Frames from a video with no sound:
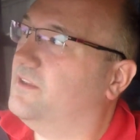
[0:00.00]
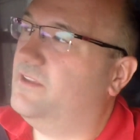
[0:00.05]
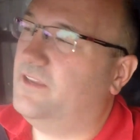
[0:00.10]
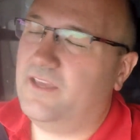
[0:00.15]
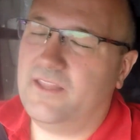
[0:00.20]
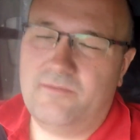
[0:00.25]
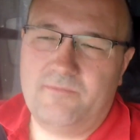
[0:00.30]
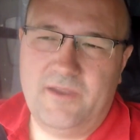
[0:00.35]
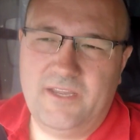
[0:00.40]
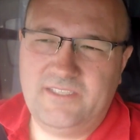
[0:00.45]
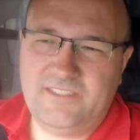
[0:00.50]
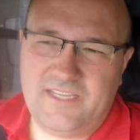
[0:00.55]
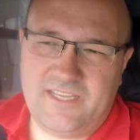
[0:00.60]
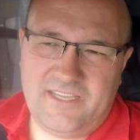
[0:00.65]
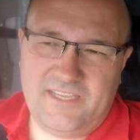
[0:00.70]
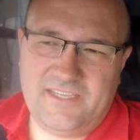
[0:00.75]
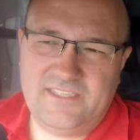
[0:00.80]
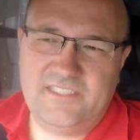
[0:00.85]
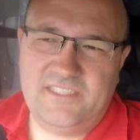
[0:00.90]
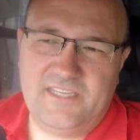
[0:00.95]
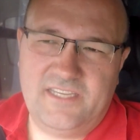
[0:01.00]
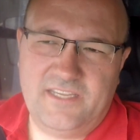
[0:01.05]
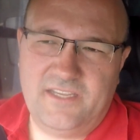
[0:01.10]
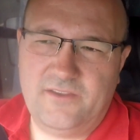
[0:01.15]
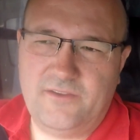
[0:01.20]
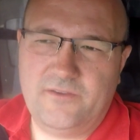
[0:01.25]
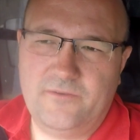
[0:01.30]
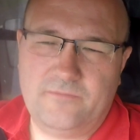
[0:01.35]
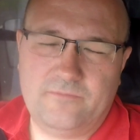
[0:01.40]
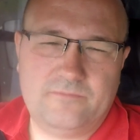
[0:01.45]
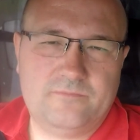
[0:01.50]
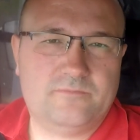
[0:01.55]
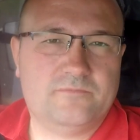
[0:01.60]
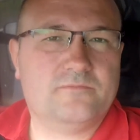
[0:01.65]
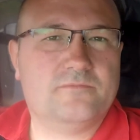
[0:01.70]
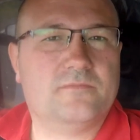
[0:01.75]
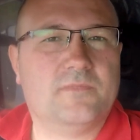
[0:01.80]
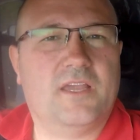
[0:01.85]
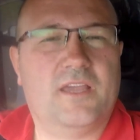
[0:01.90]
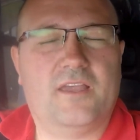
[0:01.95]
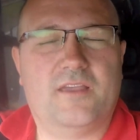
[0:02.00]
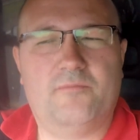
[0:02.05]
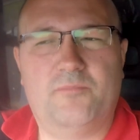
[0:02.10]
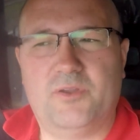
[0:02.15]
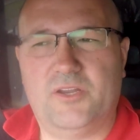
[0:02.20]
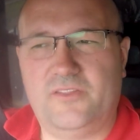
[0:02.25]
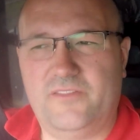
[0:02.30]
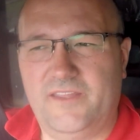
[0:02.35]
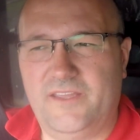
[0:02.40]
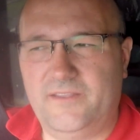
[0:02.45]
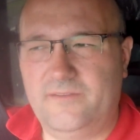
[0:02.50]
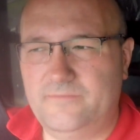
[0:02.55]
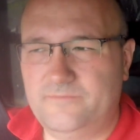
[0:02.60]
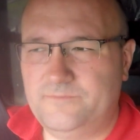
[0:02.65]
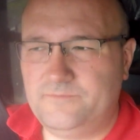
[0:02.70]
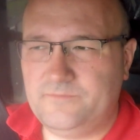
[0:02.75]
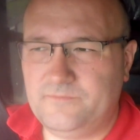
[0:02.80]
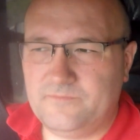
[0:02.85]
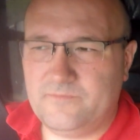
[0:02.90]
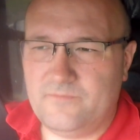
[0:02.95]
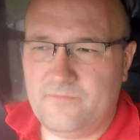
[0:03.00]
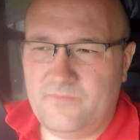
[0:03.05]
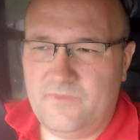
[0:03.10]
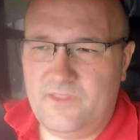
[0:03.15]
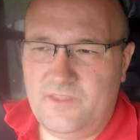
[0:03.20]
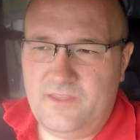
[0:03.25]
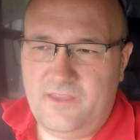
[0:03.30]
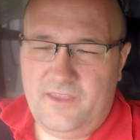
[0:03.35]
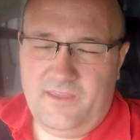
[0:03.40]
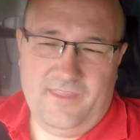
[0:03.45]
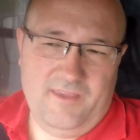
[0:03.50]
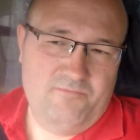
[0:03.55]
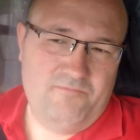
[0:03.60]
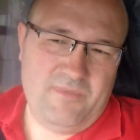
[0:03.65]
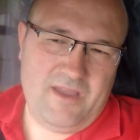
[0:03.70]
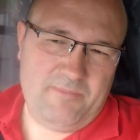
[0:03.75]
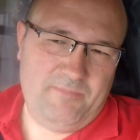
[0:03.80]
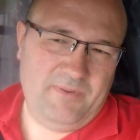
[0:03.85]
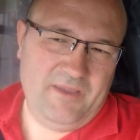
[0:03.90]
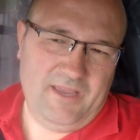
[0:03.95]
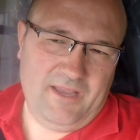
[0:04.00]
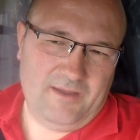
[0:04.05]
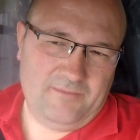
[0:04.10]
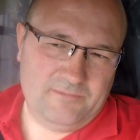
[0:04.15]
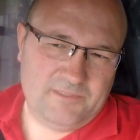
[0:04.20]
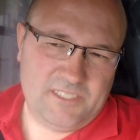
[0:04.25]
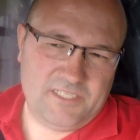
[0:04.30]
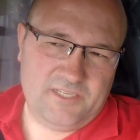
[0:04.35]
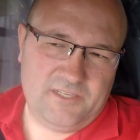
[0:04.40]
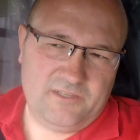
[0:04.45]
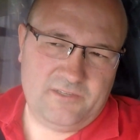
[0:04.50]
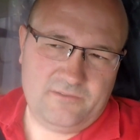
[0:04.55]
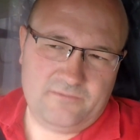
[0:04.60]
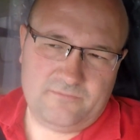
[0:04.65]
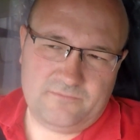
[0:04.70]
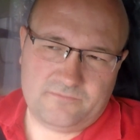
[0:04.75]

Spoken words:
the Motec ECU put on there, and then map it up to